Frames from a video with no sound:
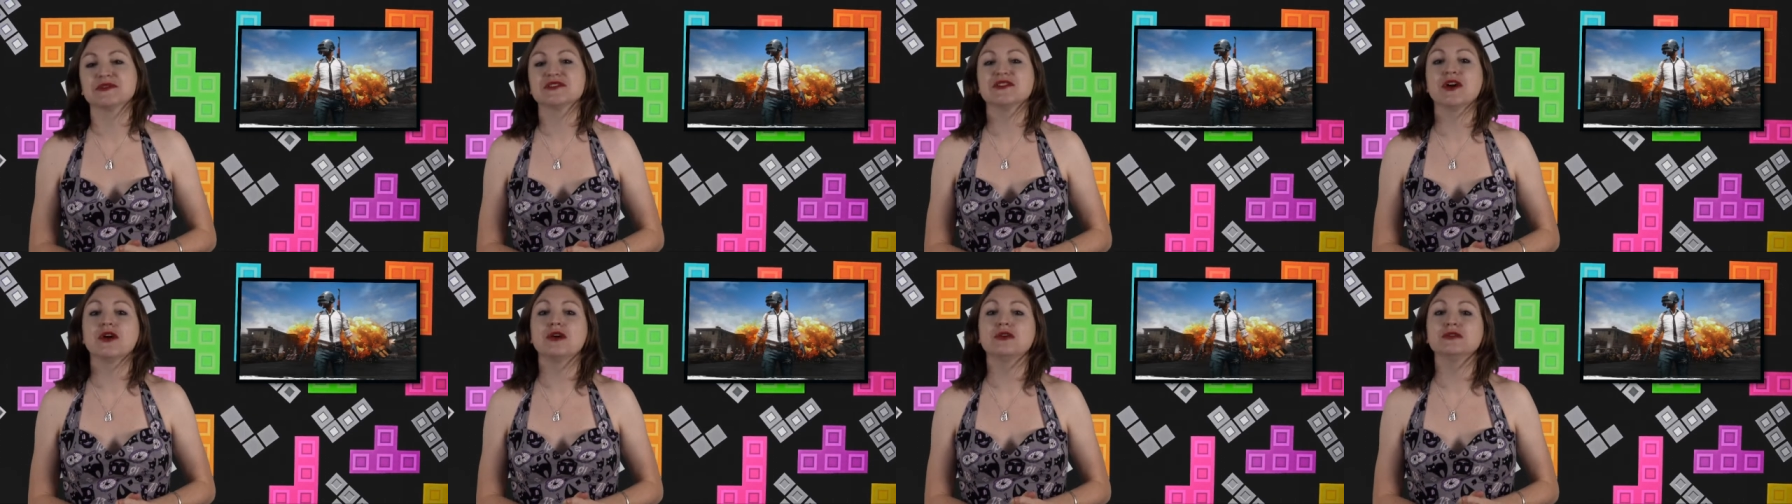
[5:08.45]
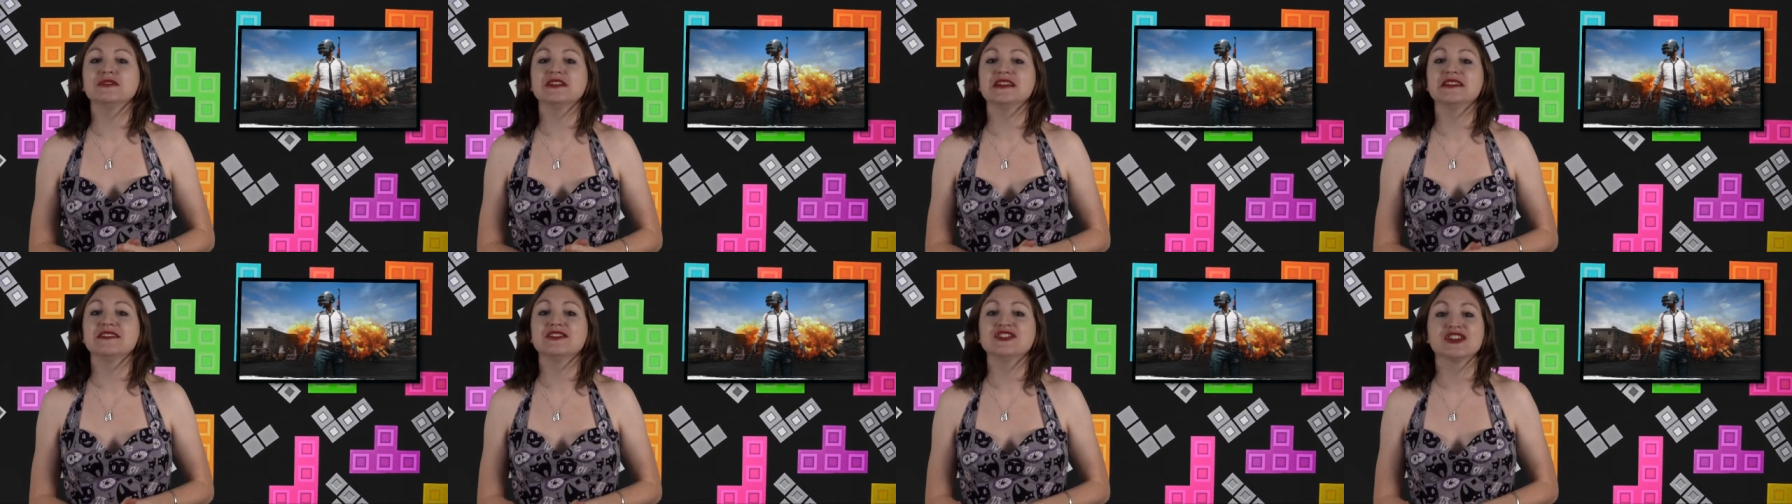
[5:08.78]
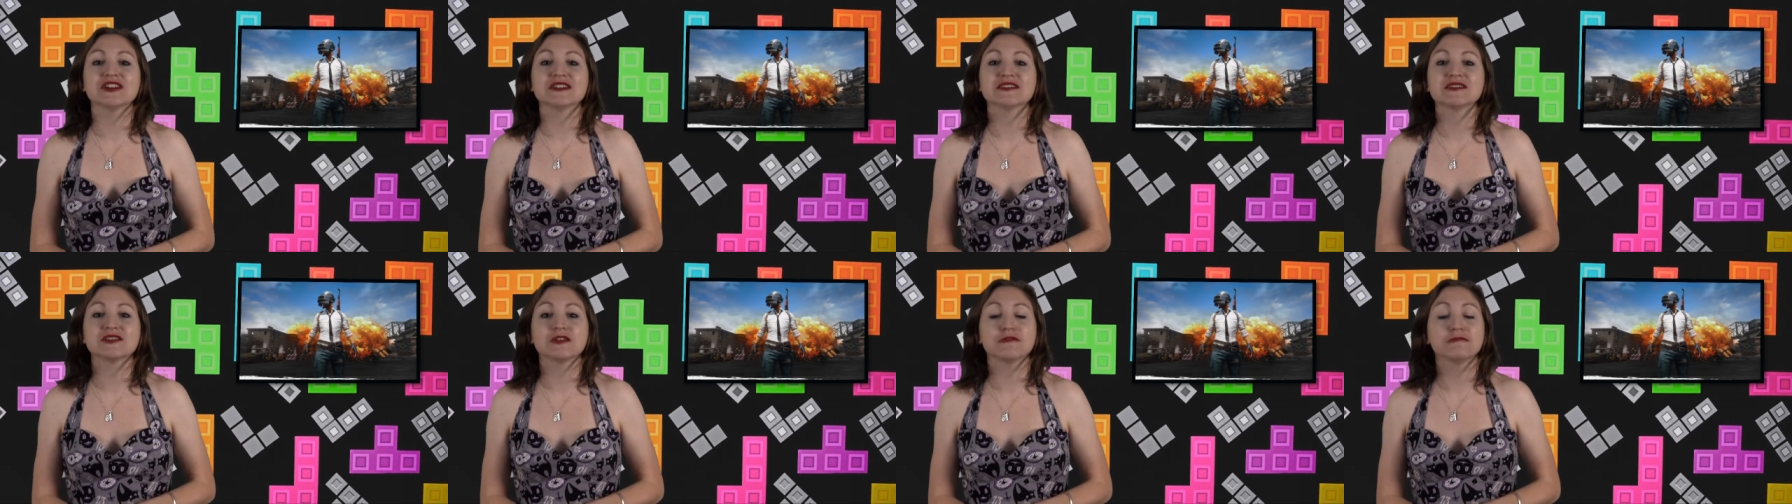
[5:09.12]
sold in
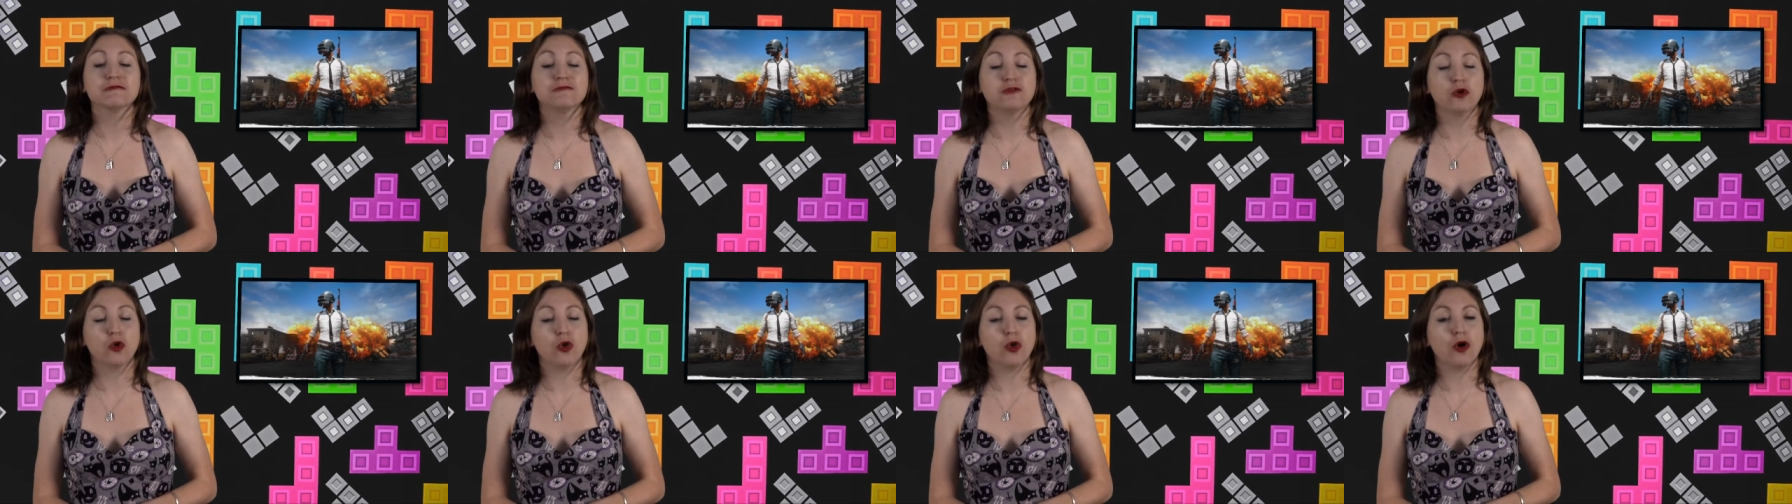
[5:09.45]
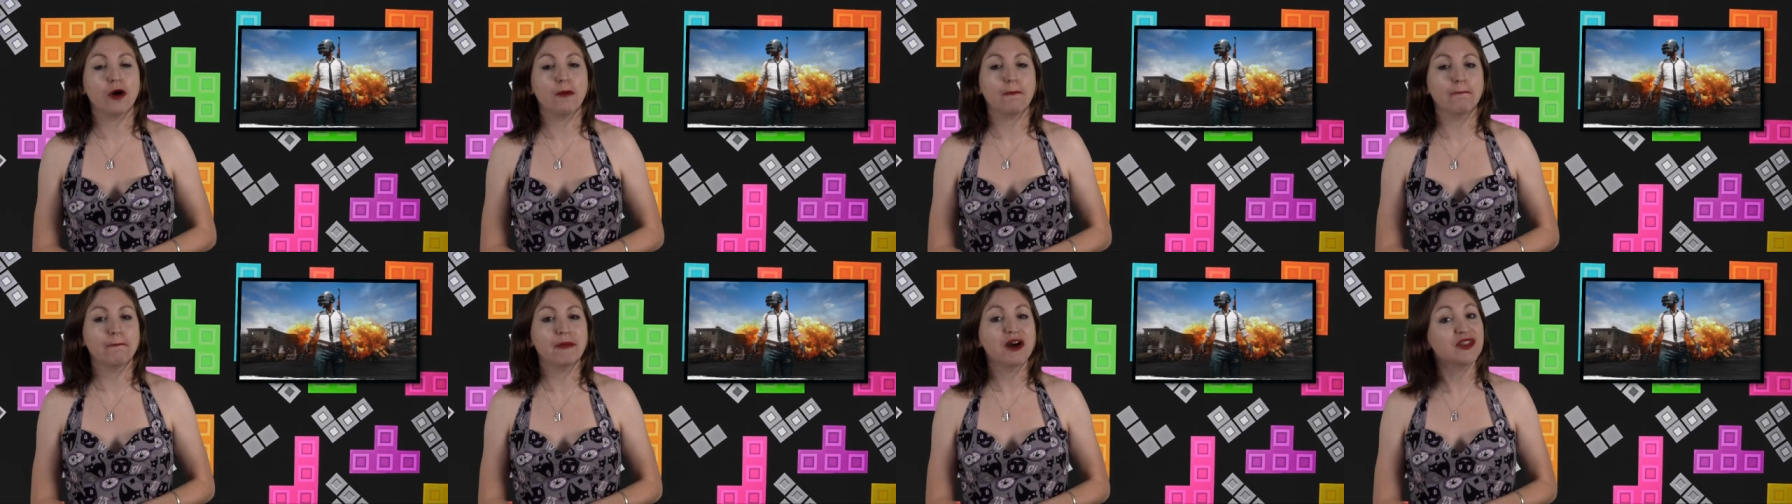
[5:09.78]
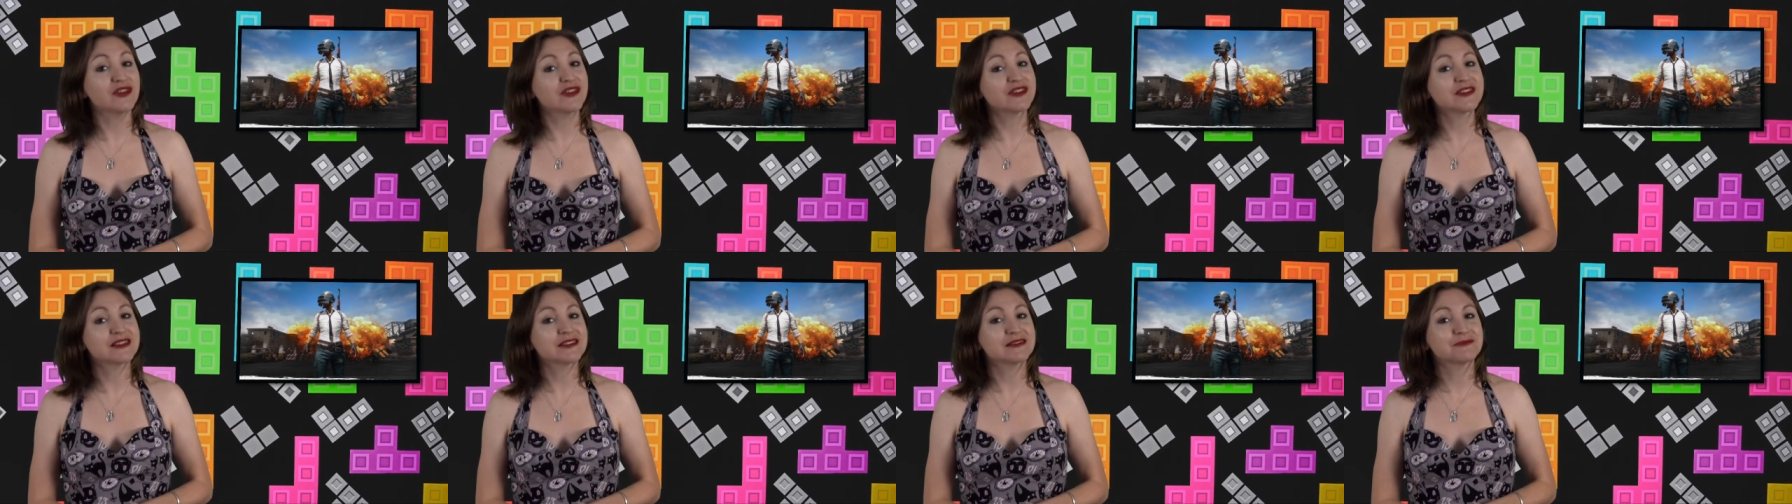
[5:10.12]
just four
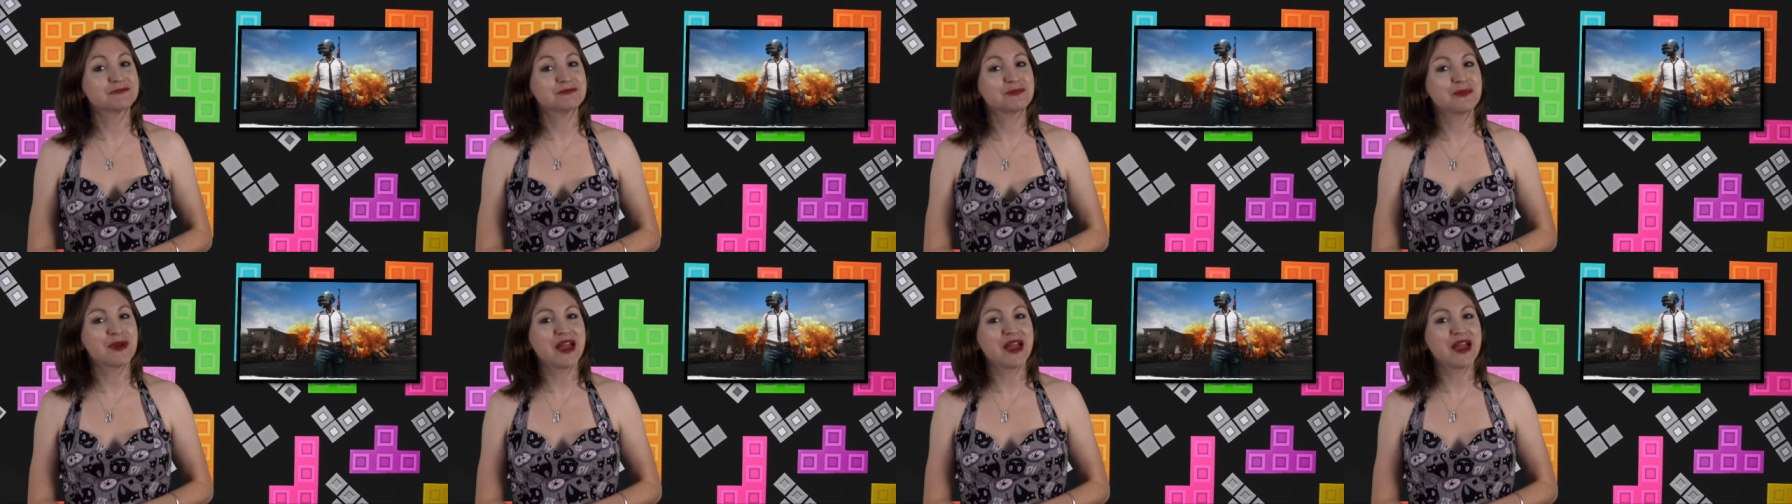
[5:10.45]
months.